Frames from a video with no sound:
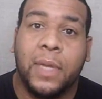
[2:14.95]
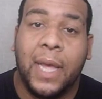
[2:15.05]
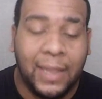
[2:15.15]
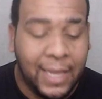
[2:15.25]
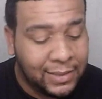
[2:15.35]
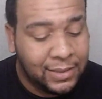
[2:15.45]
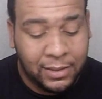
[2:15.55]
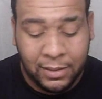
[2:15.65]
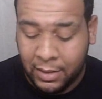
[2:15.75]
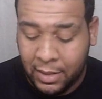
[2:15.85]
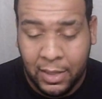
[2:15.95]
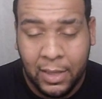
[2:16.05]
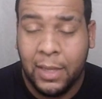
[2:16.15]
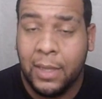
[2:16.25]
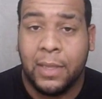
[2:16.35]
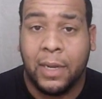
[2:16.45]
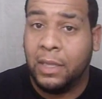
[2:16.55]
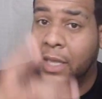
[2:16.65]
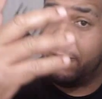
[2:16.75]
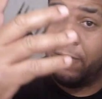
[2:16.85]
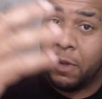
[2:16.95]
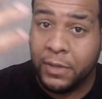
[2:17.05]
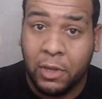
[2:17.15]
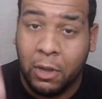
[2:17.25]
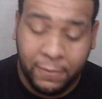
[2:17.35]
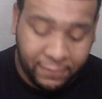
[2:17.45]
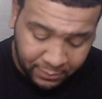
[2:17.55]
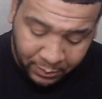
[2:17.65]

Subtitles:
Unless the clip falls off,